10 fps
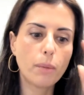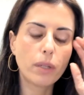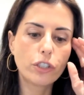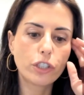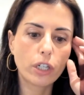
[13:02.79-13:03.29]
a
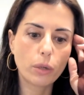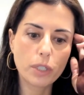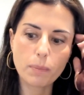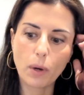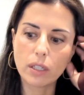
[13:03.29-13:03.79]
blood sugar
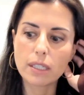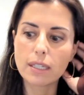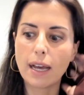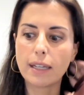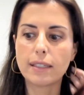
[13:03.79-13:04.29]
response
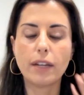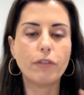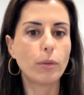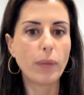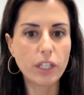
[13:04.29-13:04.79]
and
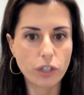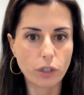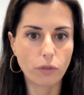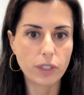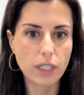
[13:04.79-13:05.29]
inflammation
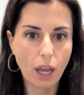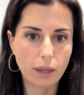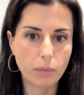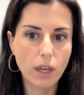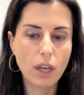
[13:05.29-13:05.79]
over
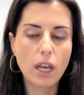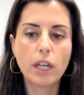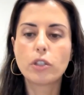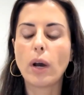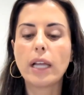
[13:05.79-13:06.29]
time.
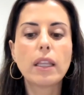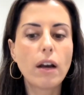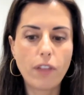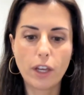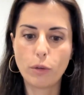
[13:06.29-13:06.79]
So I
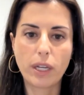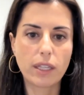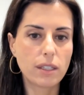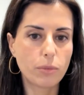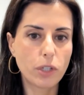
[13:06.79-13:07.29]
love that you bring
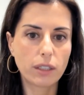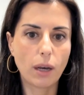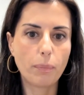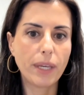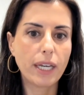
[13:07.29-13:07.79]
the subject
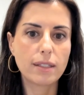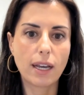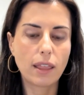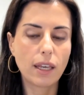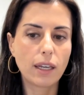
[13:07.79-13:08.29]
up because
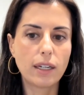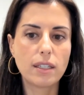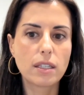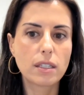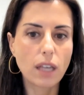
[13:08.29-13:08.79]
I think it
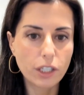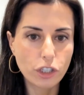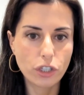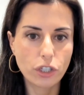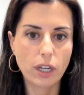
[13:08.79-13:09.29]
is
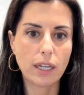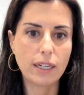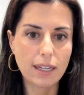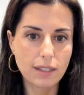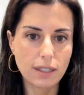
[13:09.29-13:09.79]
such a
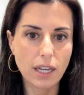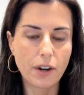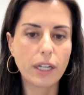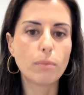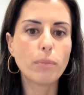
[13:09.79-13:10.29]

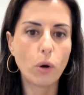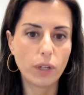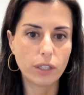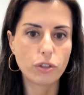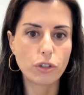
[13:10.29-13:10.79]
necessary
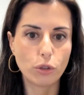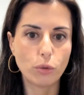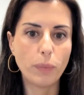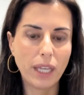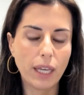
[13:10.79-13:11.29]
component
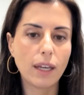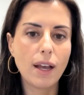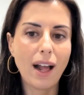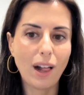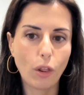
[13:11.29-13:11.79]
to being
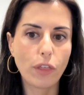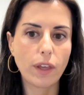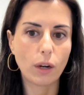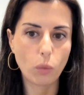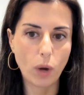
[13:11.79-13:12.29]

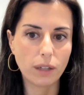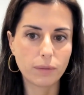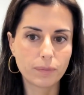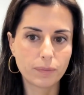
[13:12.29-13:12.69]
healthy and well.